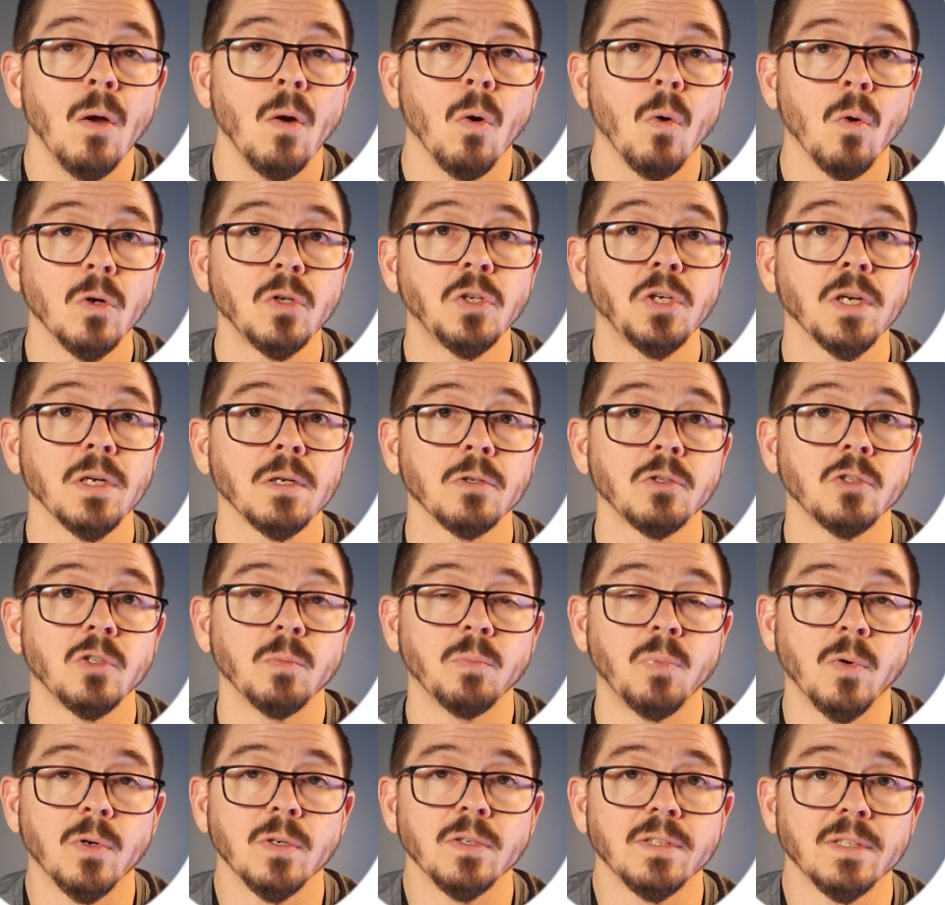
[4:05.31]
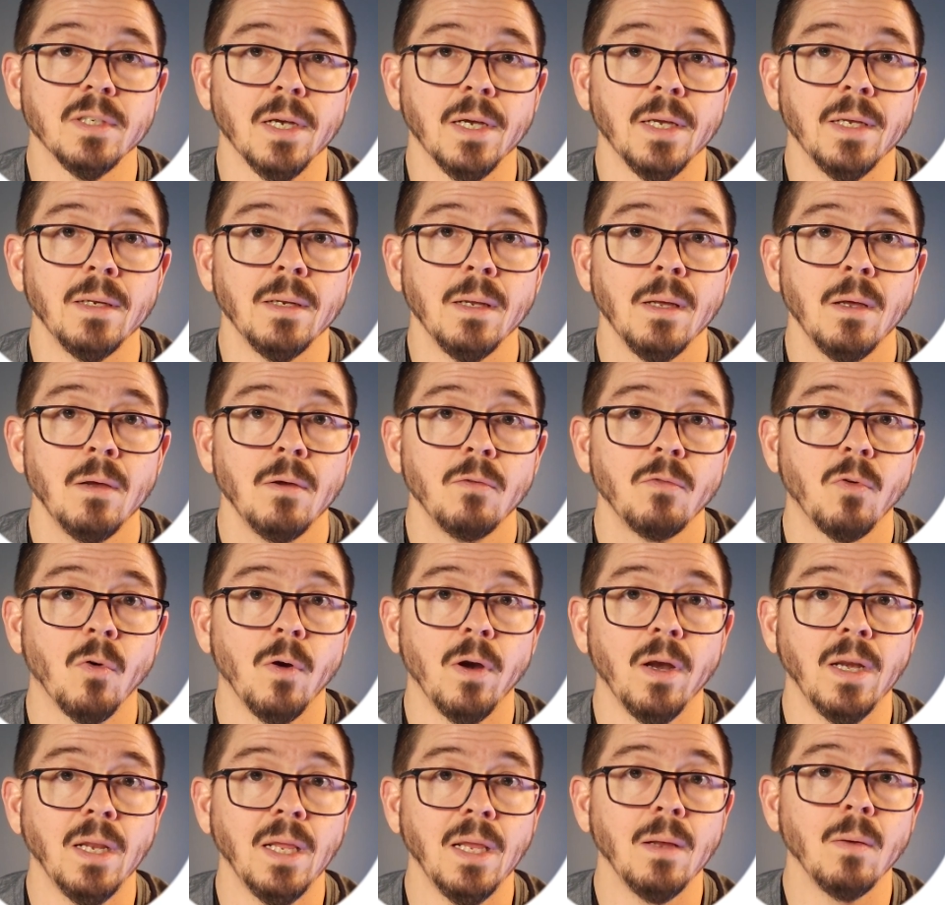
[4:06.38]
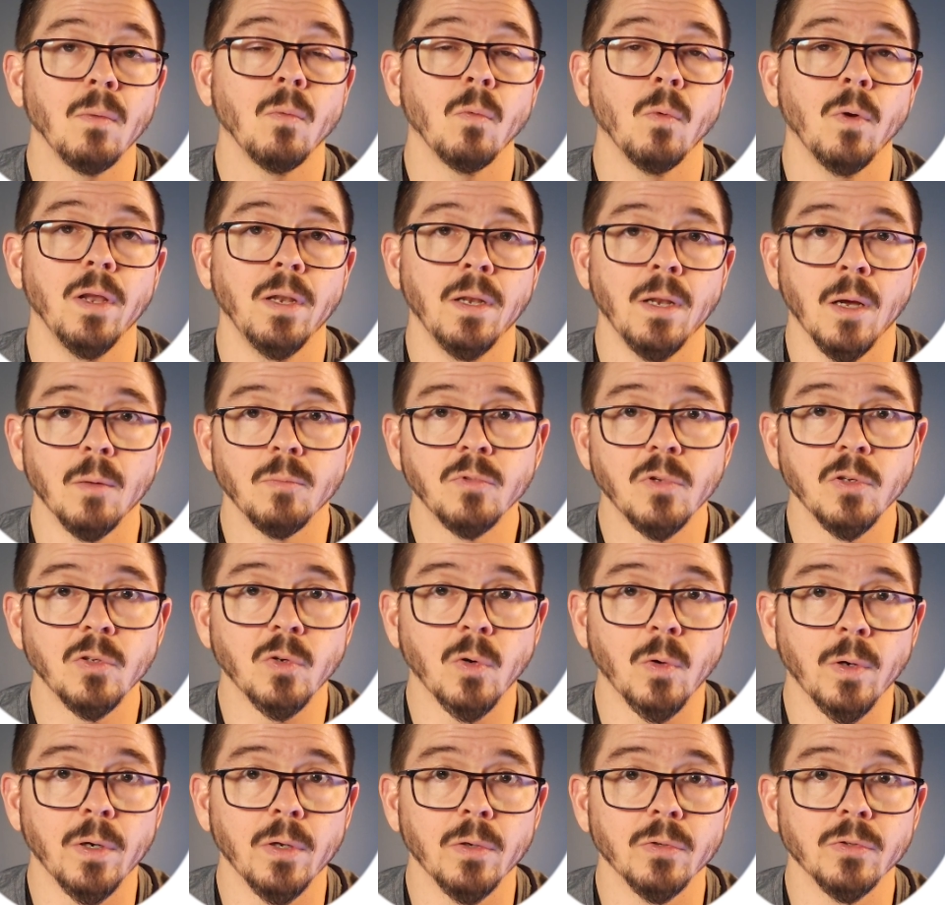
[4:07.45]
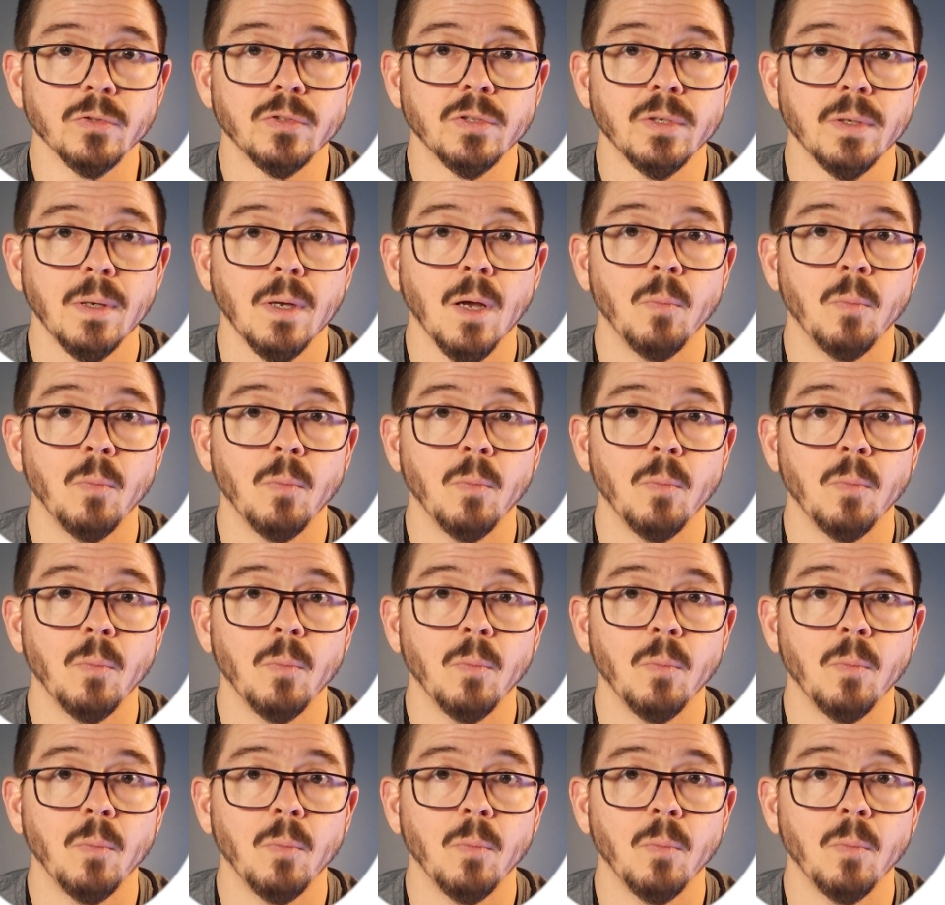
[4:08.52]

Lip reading: or check our support site for any written up tutorials